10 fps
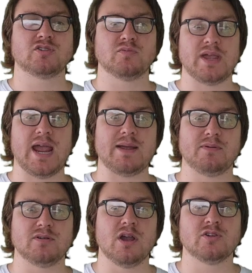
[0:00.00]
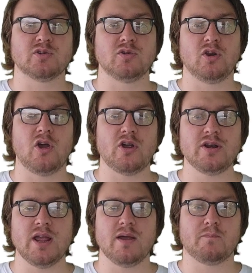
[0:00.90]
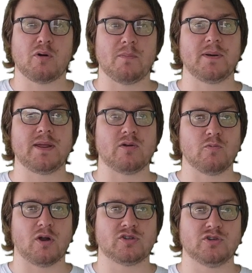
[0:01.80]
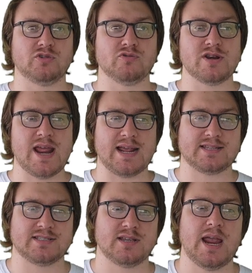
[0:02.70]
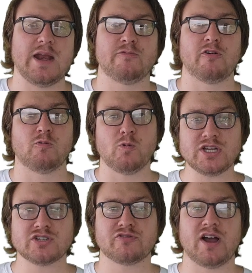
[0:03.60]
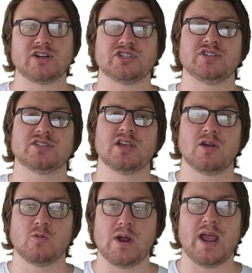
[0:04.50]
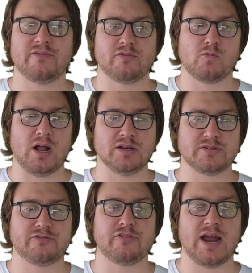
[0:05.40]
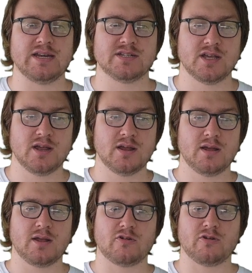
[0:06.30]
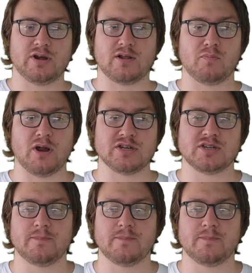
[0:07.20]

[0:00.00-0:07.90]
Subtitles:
be able to learn properly on what to do next and for which functions we have a well-defined critical point.